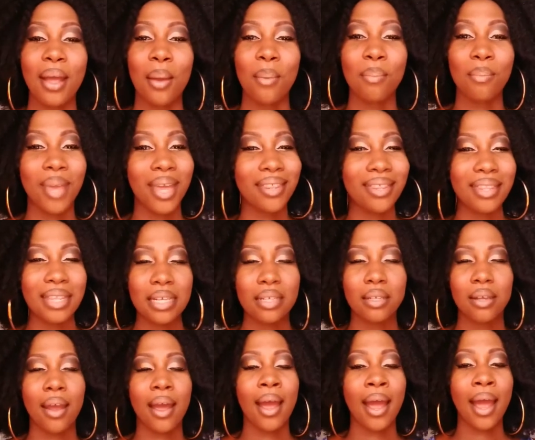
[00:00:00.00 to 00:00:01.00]
met this
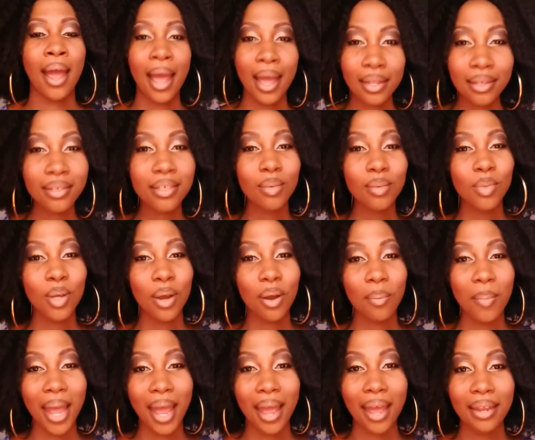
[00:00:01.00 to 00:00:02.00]
handsome young
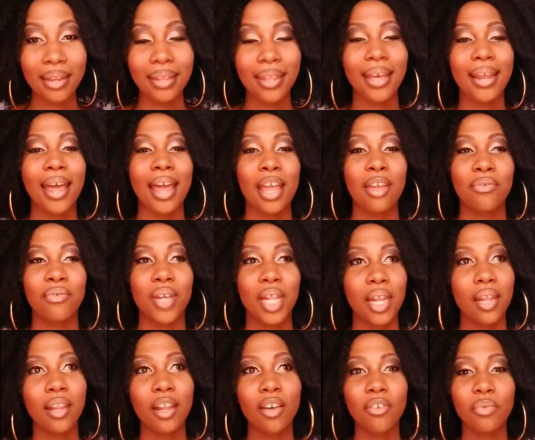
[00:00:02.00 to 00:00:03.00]
man that I fell
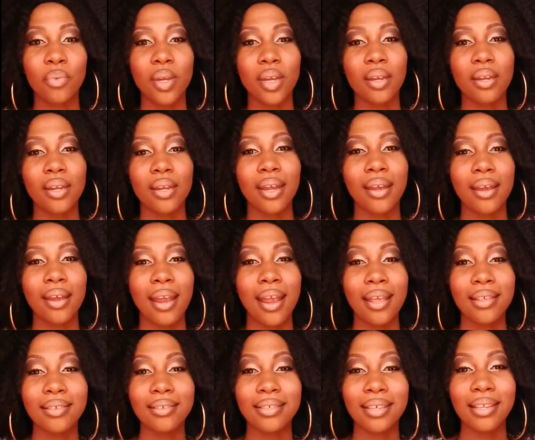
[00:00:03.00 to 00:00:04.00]
in love with
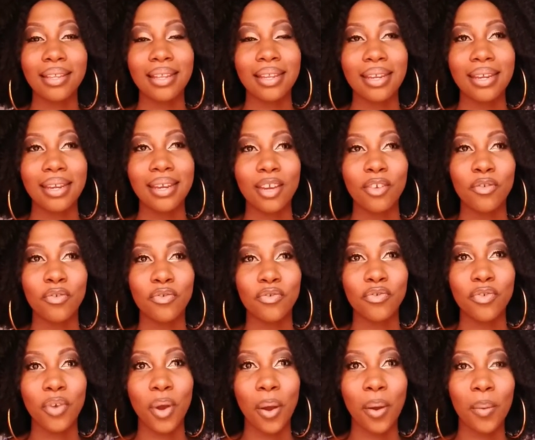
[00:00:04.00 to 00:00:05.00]
instantly
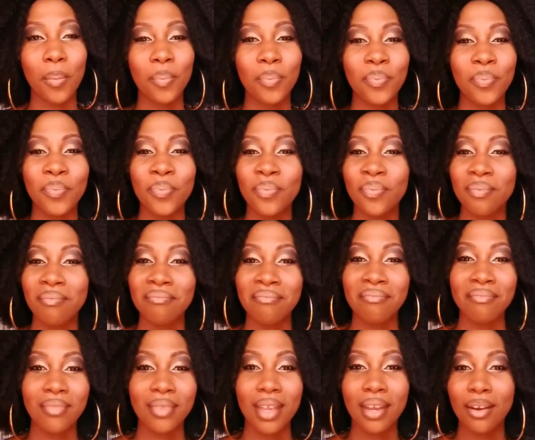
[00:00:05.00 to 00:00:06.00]
from,
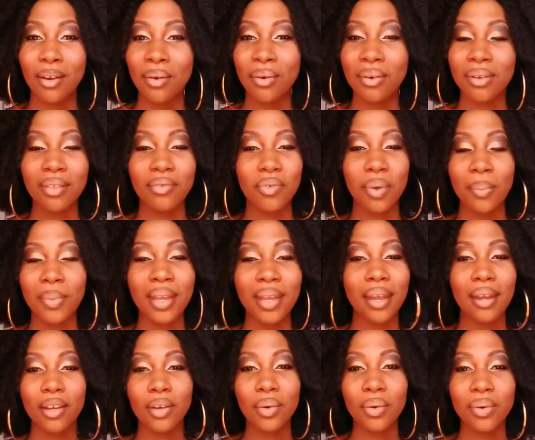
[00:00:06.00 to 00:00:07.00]
you know, from the
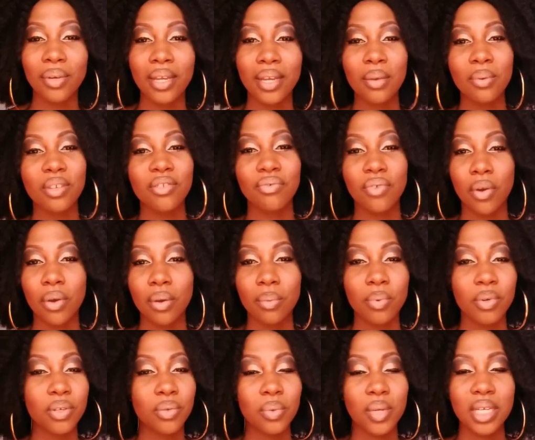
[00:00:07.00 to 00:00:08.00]
get go. He was very
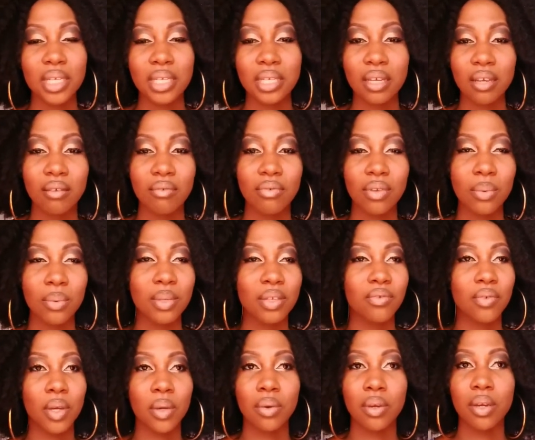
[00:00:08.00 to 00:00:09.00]
persuasive. He was
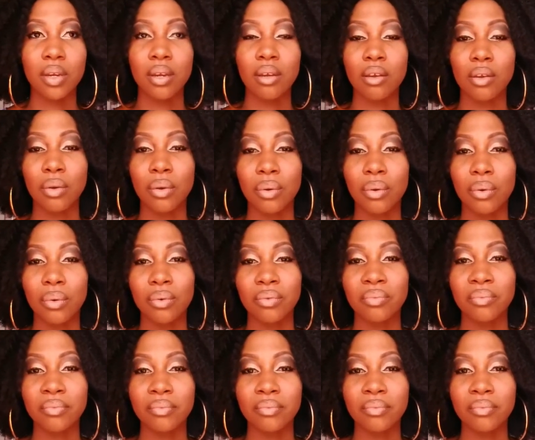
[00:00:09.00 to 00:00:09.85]
very, you know,